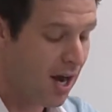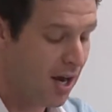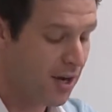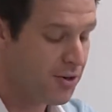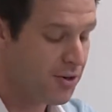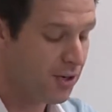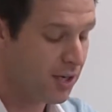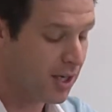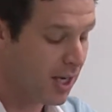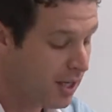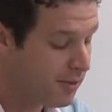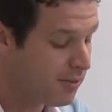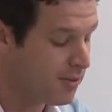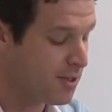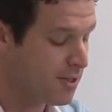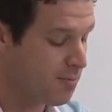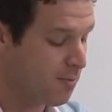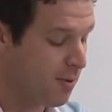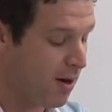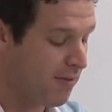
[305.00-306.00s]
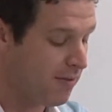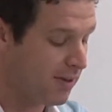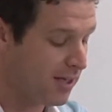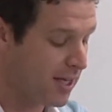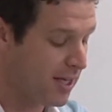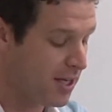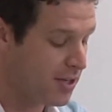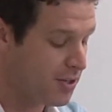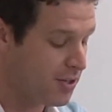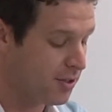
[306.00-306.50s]
undercut this
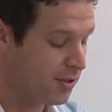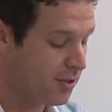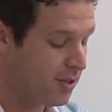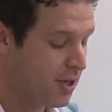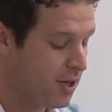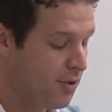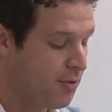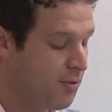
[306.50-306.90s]
provocation